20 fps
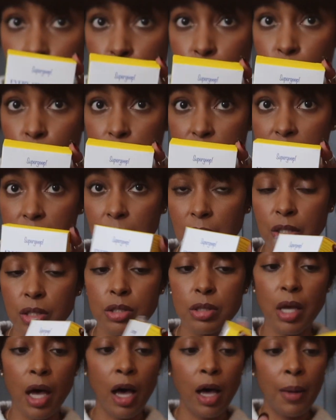Goop's
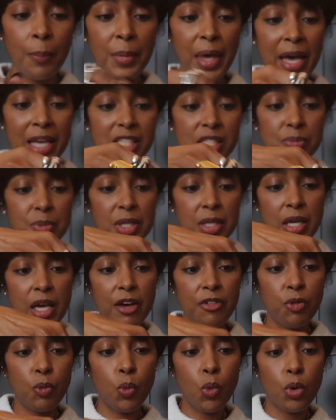
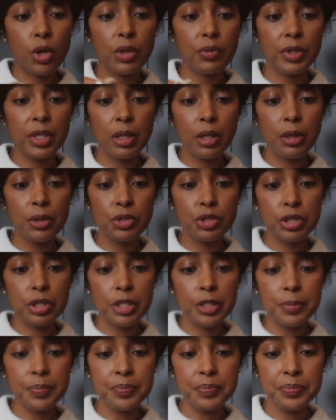SPF watery
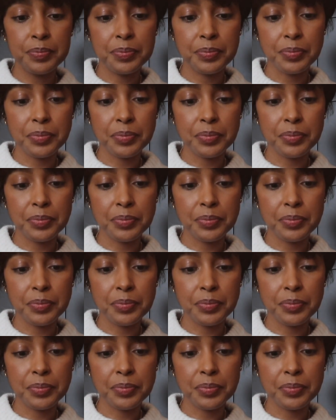lotion.